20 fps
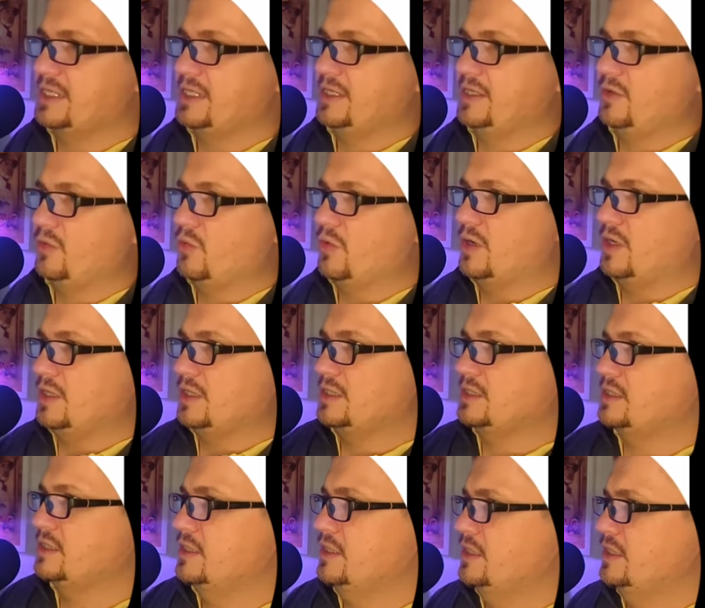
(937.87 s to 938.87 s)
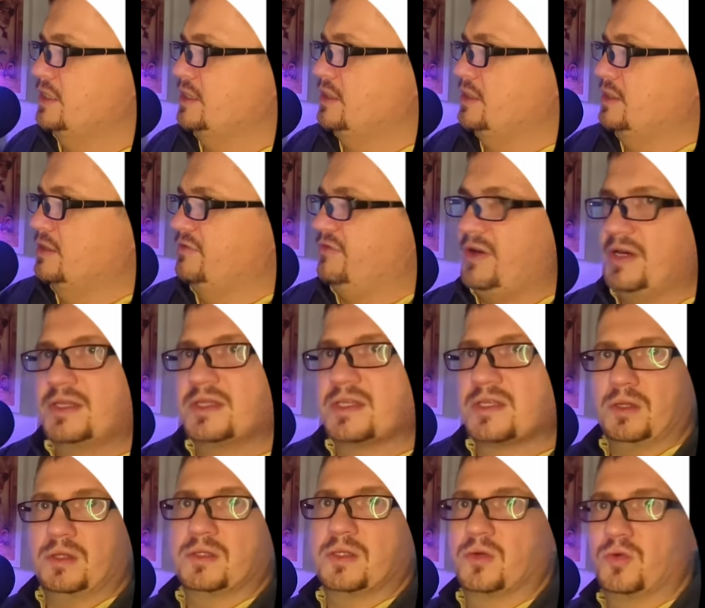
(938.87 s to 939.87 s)
was finding
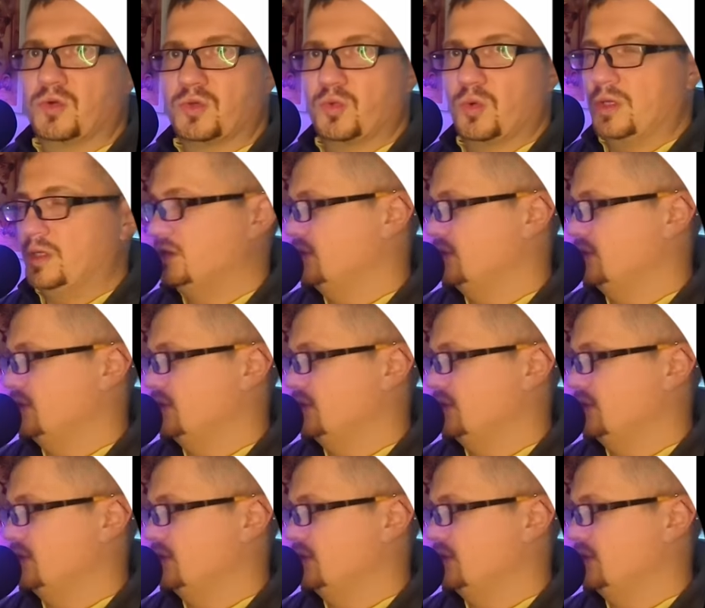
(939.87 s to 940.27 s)
the, the root one,